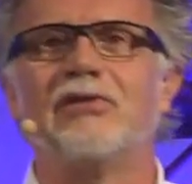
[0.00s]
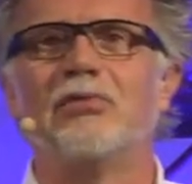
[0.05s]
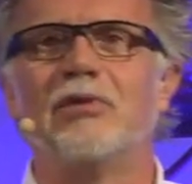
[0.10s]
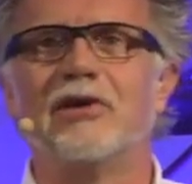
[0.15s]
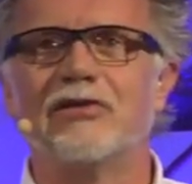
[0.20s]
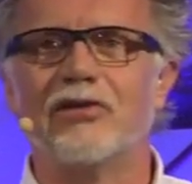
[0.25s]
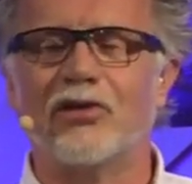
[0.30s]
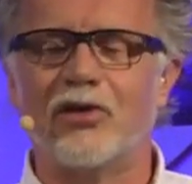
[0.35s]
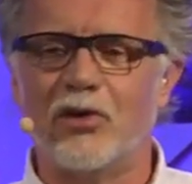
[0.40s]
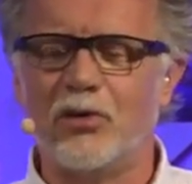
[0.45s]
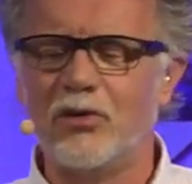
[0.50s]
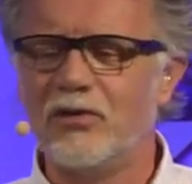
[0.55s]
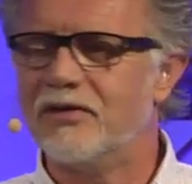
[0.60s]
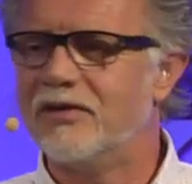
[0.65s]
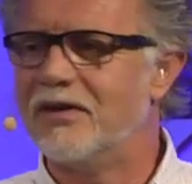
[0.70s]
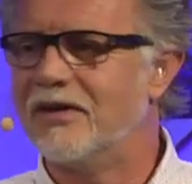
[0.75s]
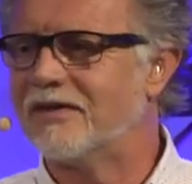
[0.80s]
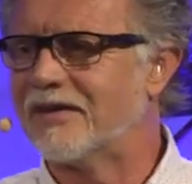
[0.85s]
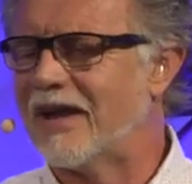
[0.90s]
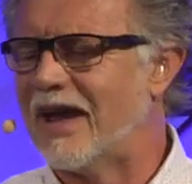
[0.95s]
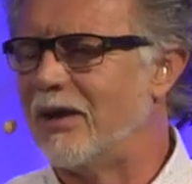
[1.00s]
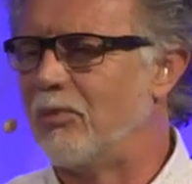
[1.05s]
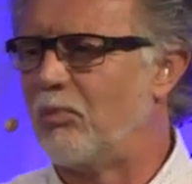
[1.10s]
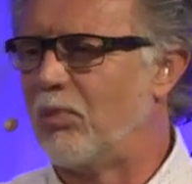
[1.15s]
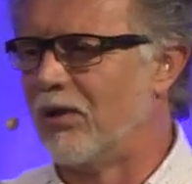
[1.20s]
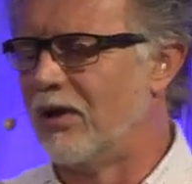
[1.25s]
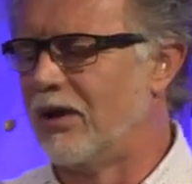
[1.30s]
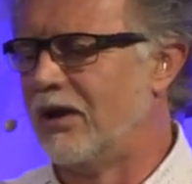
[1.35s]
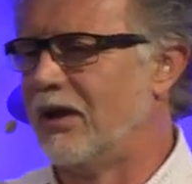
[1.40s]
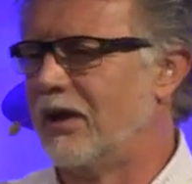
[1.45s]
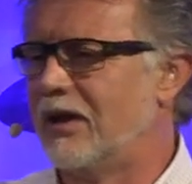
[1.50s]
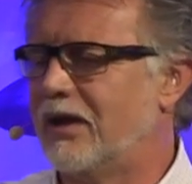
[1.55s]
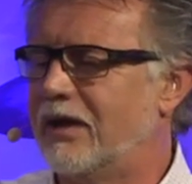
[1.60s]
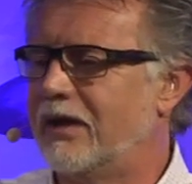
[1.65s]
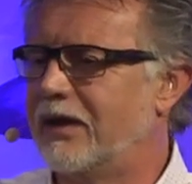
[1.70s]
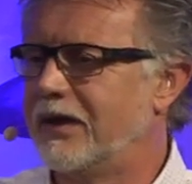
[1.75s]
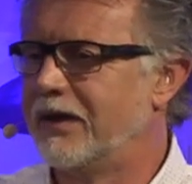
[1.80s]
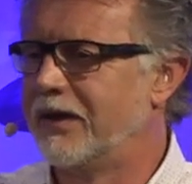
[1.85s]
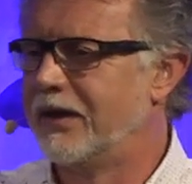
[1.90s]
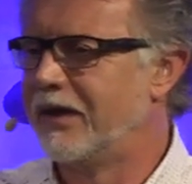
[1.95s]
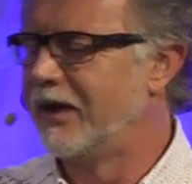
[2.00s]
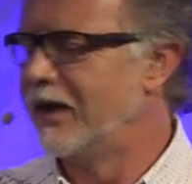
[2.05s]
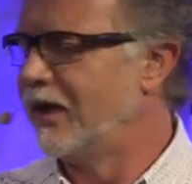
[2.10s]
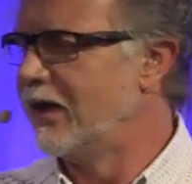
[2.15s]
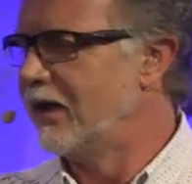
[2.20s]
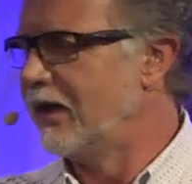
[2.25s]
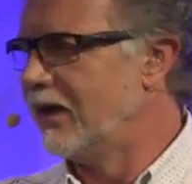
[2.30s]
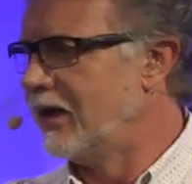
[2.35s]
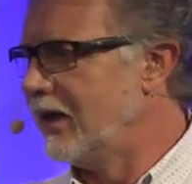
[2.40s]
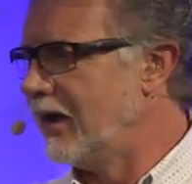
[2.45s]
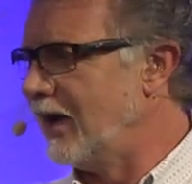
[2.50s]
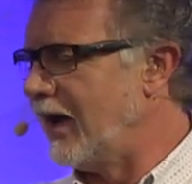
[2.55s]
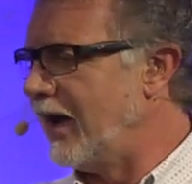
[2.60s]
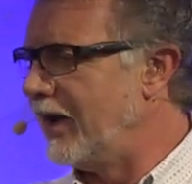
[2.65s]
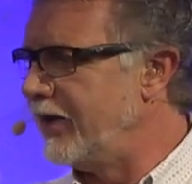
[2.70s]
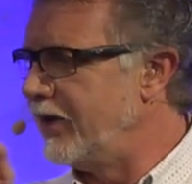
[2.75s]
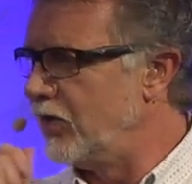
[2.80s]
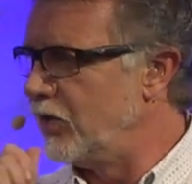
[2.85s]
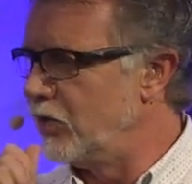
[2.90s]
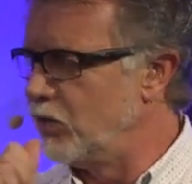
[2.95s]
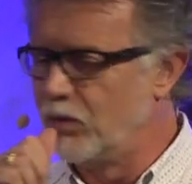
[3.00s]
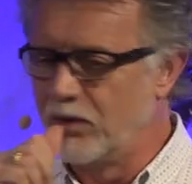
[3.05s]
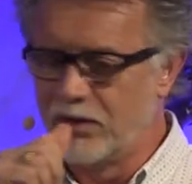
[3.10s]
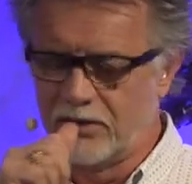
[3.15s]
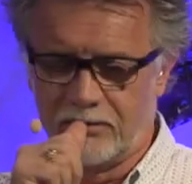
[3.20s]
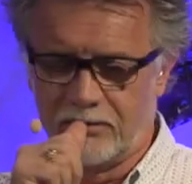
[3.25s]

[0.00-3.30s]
with Whose disciple are you?